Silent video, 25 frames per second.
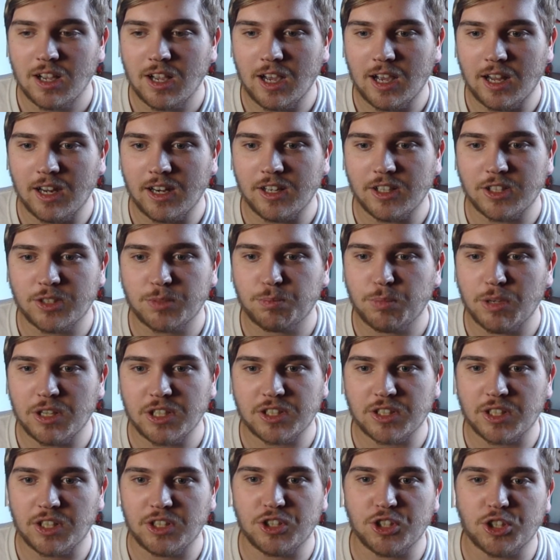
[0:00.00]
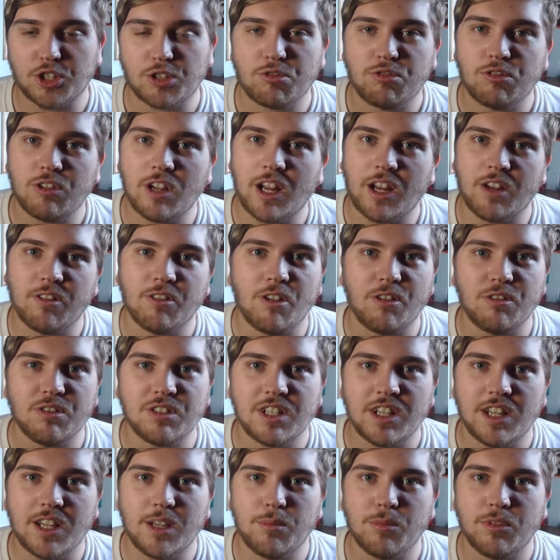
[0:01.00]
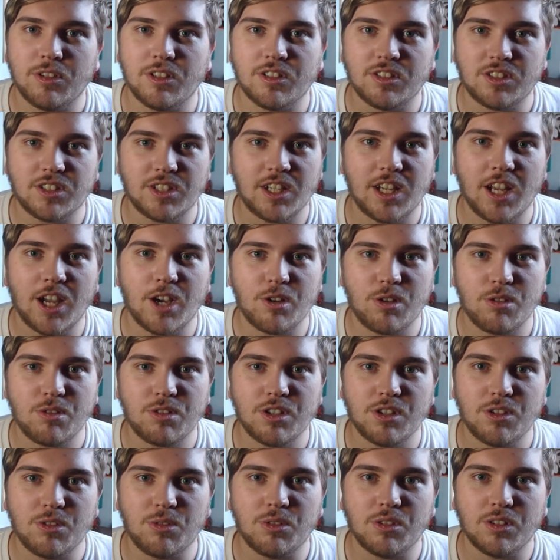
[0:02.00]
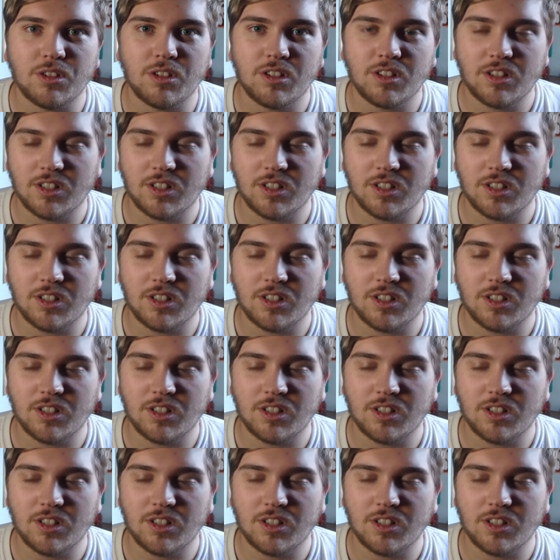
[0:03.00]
And it's basically just create your own team and see how you do.